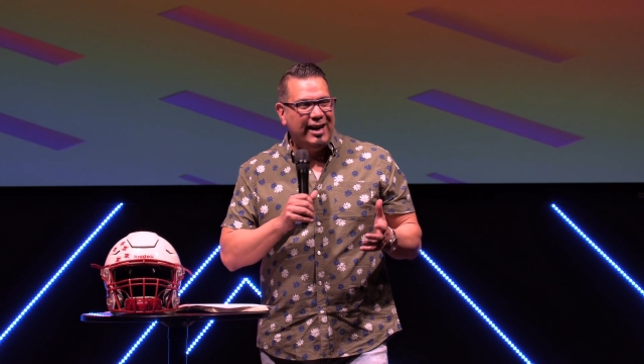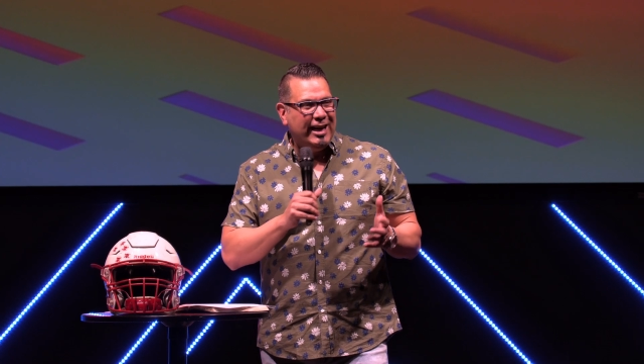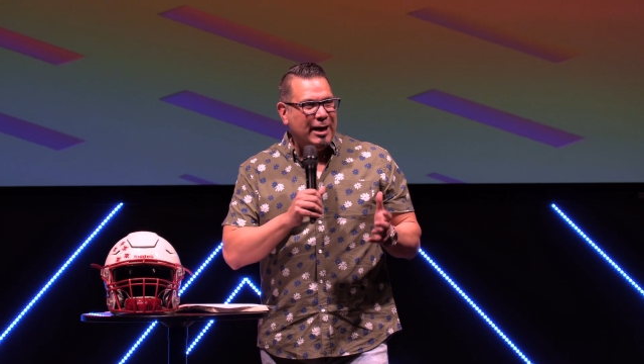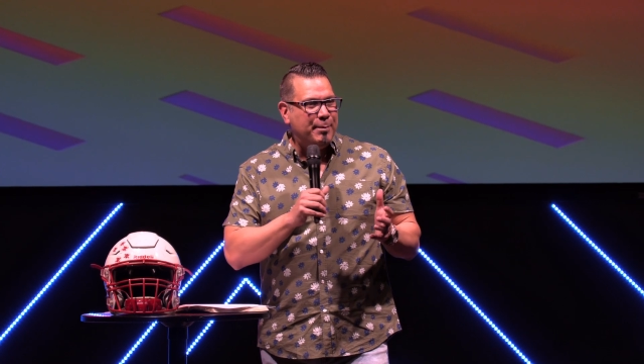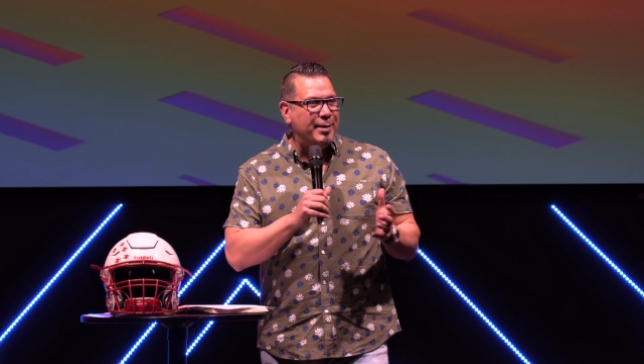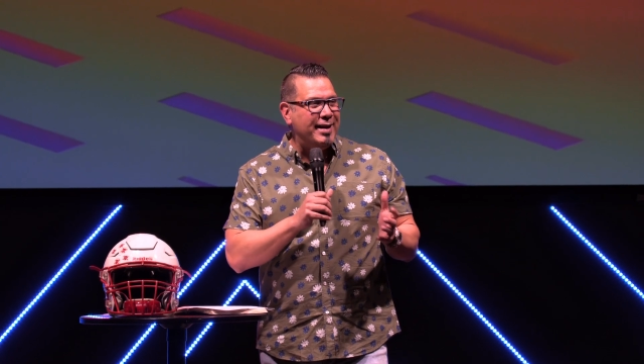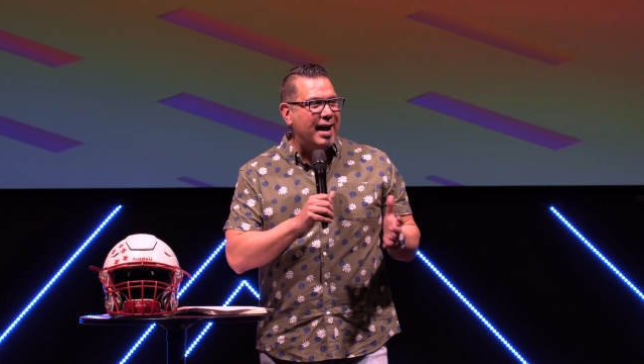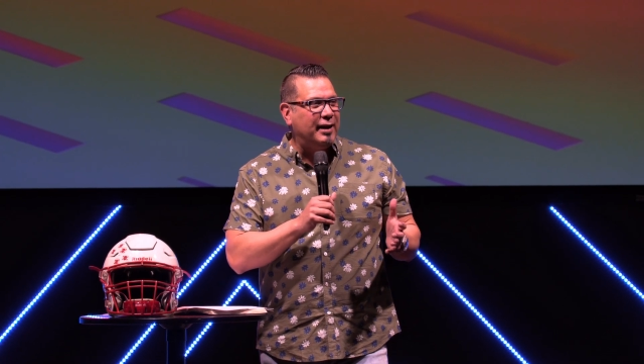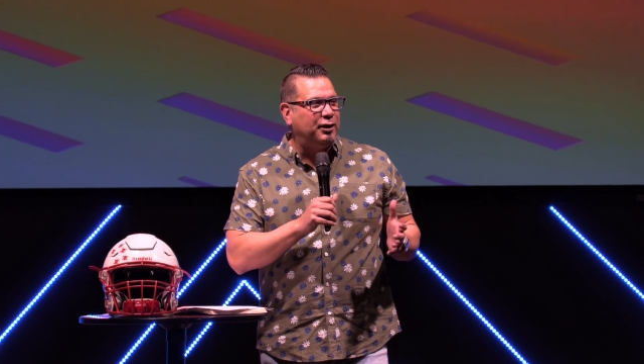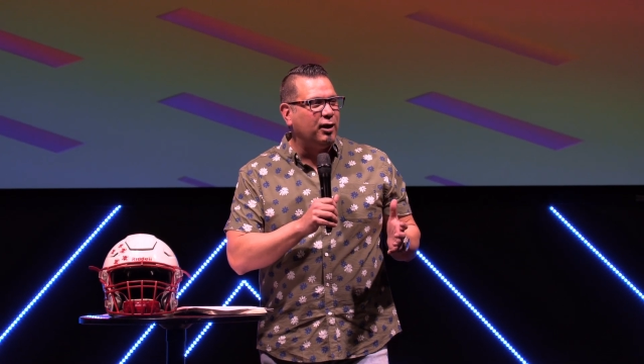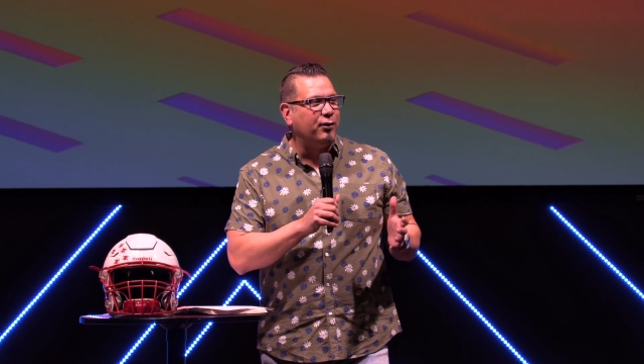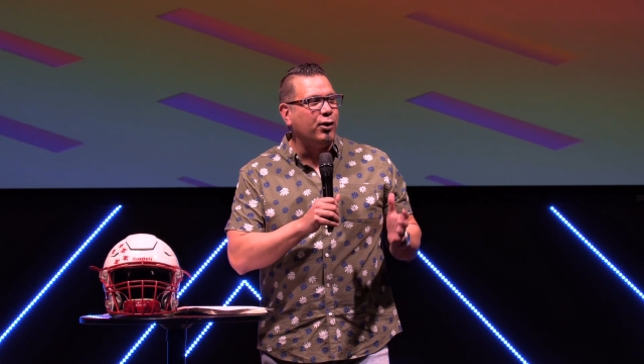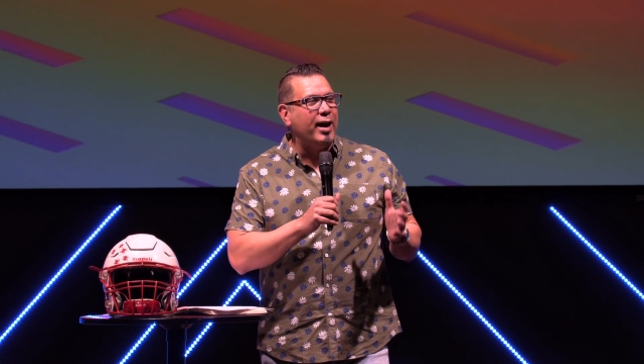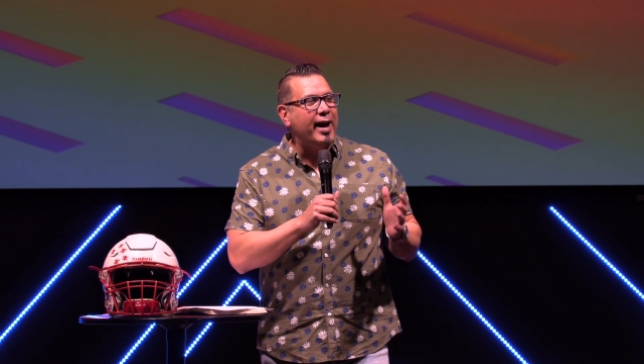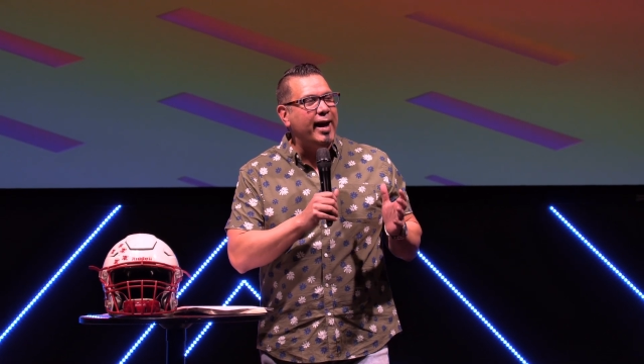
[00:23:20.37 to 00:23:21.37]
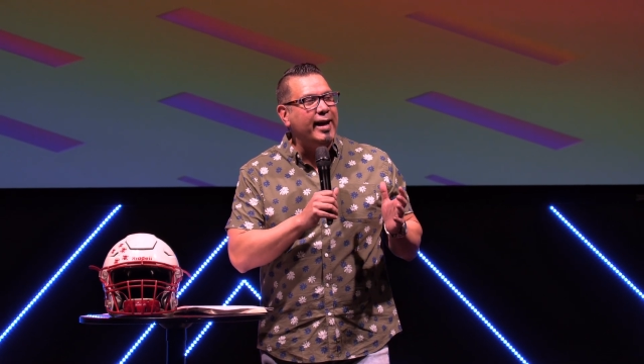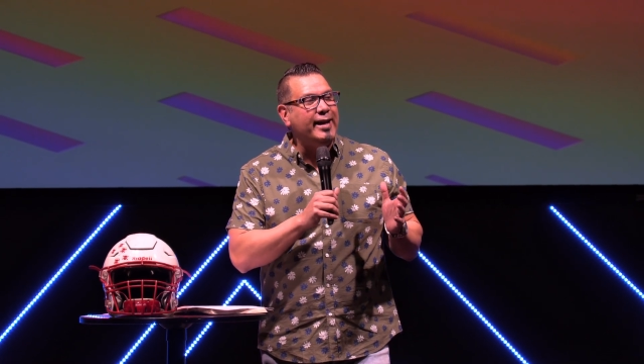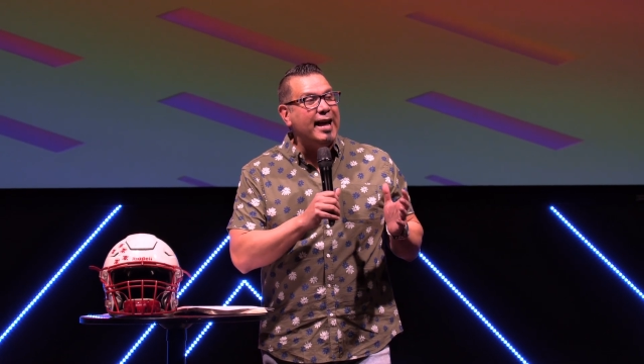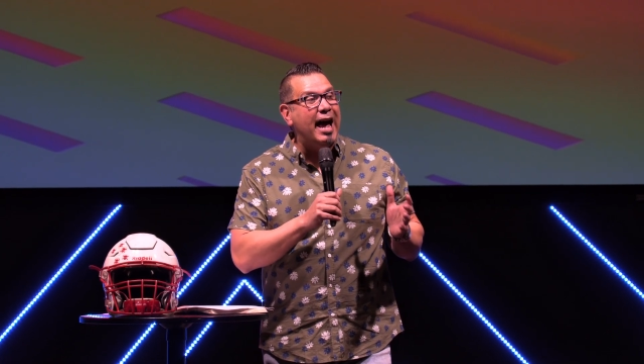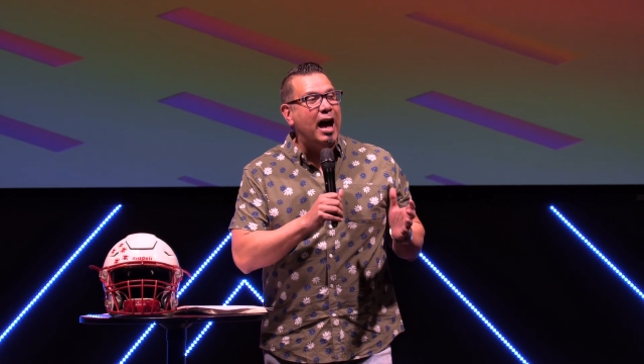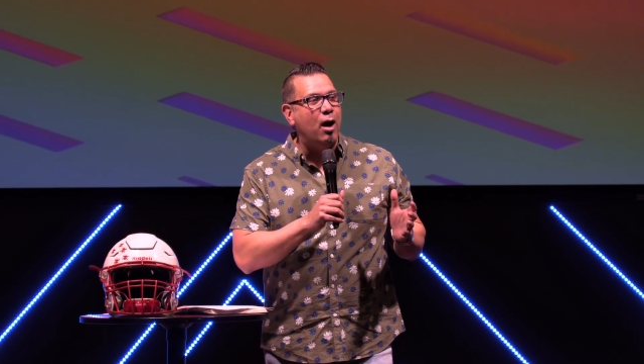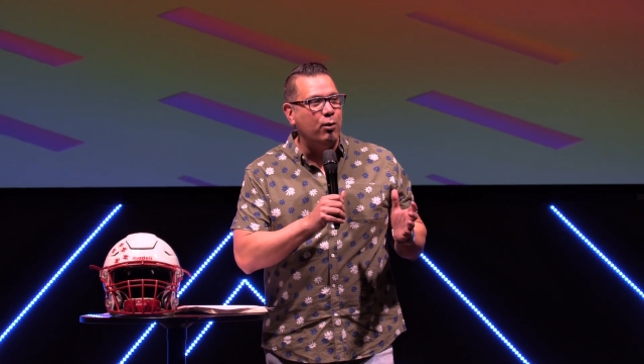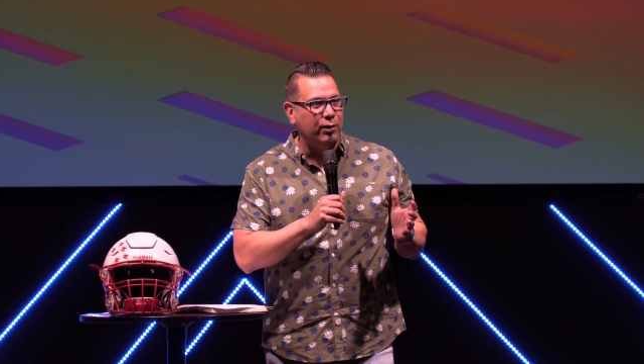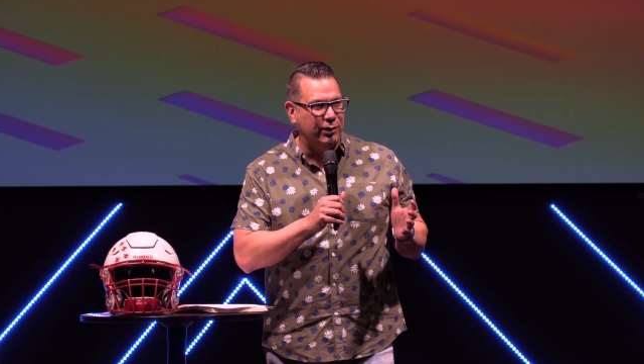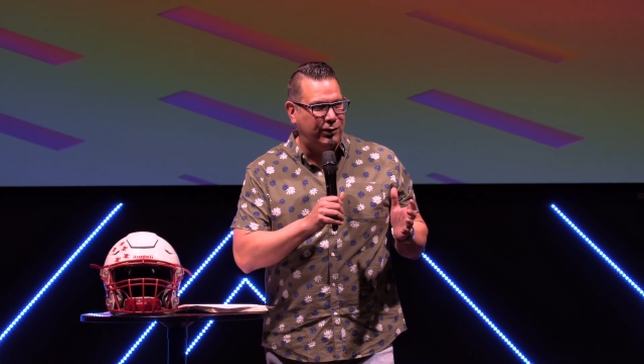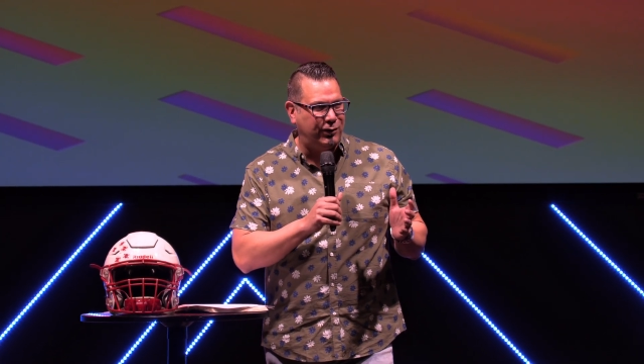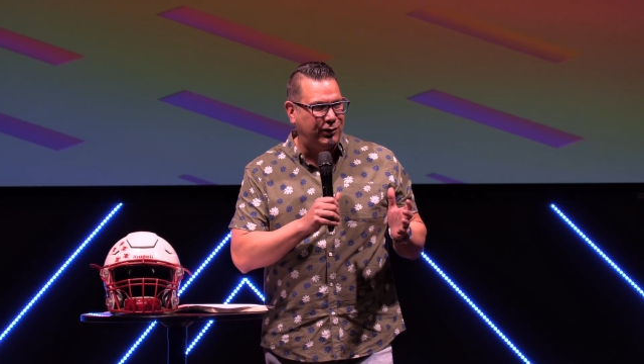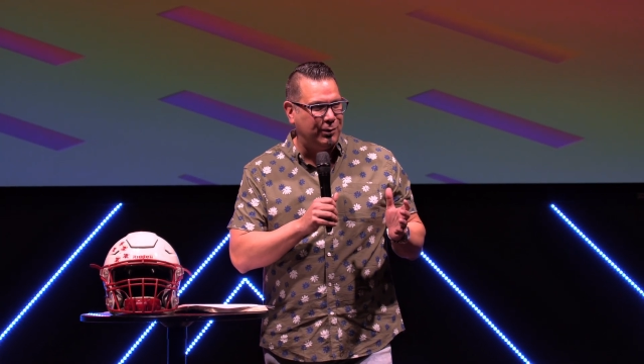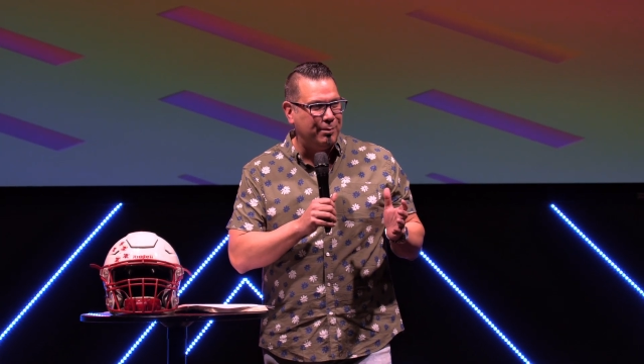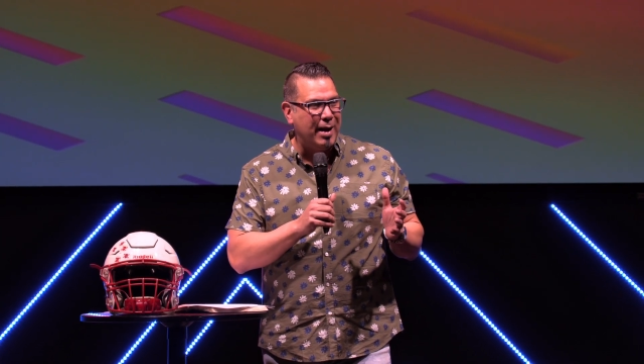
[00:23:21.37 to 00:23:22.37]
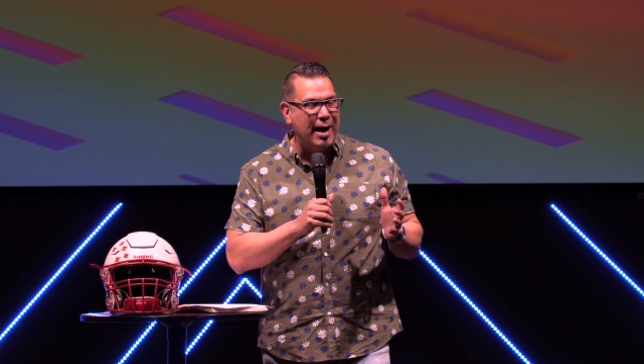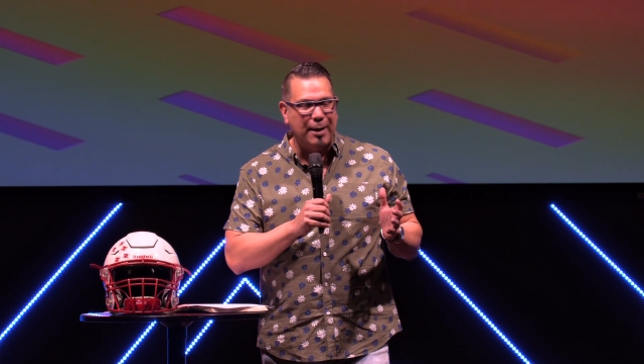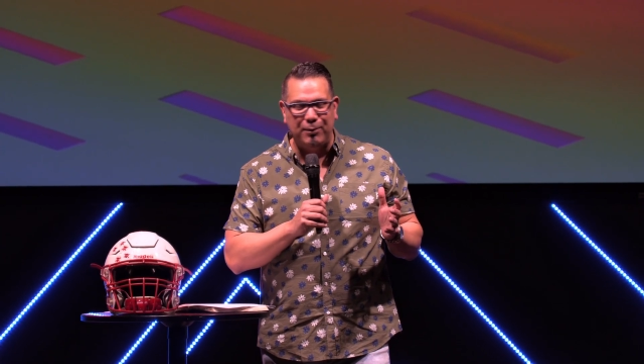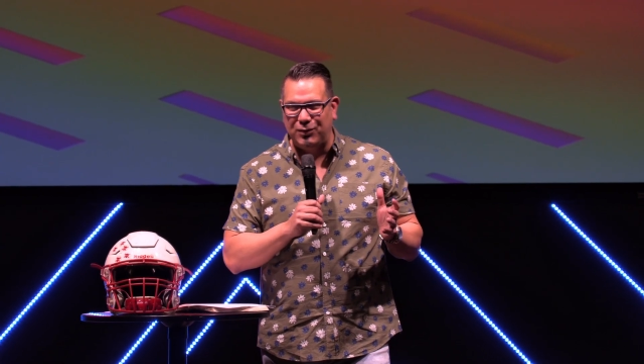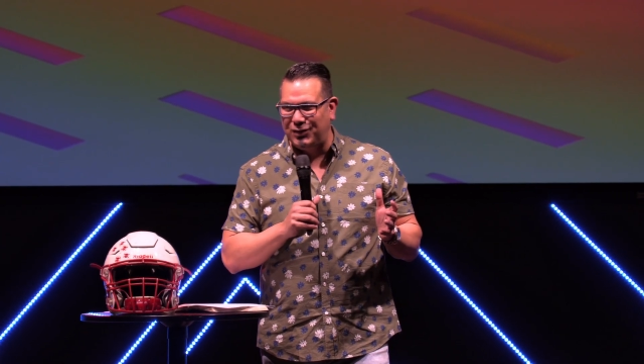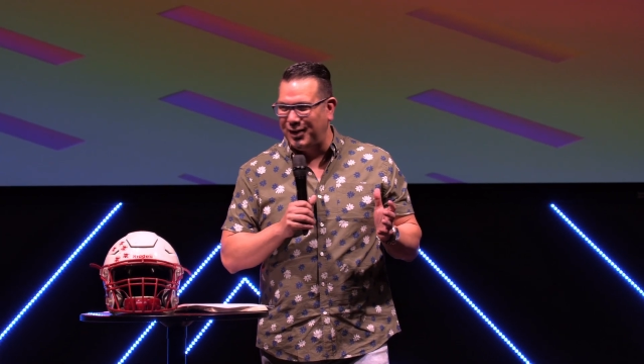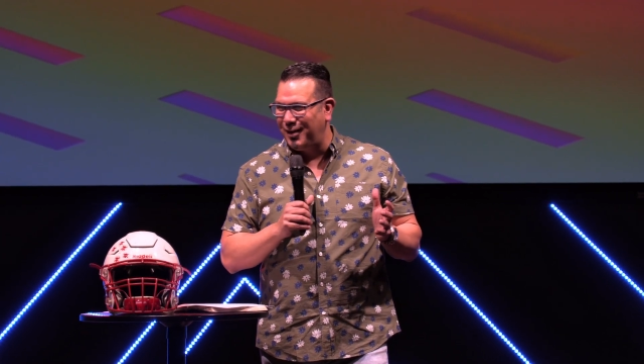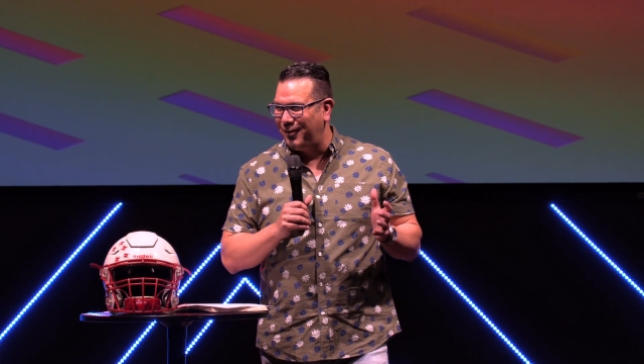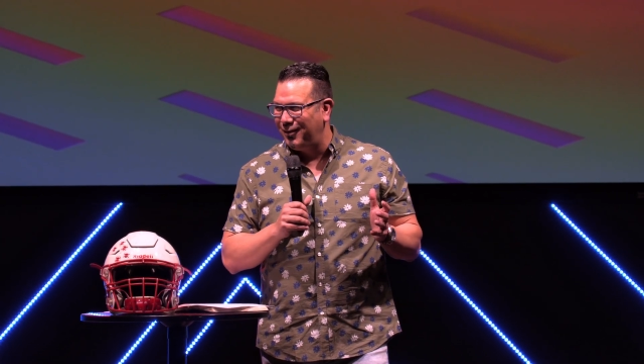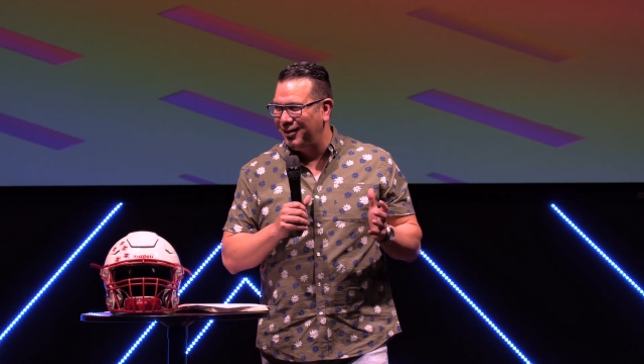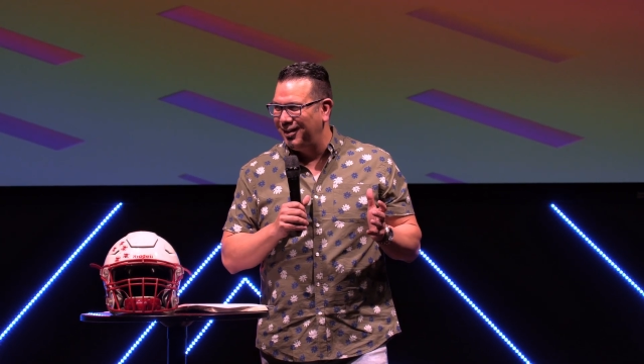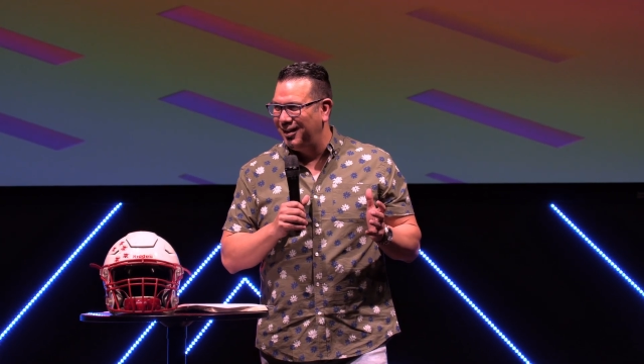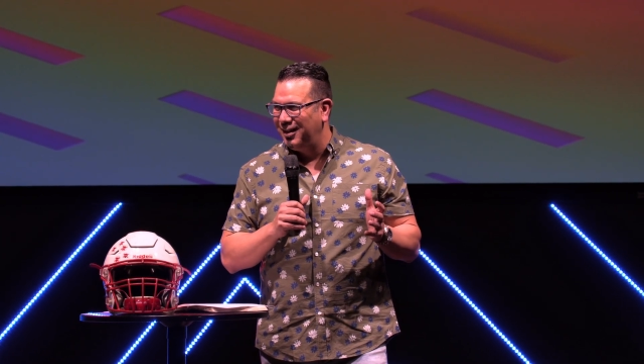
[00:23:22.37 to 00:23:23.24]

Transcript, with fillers: He'd been out there for eight hours by himself,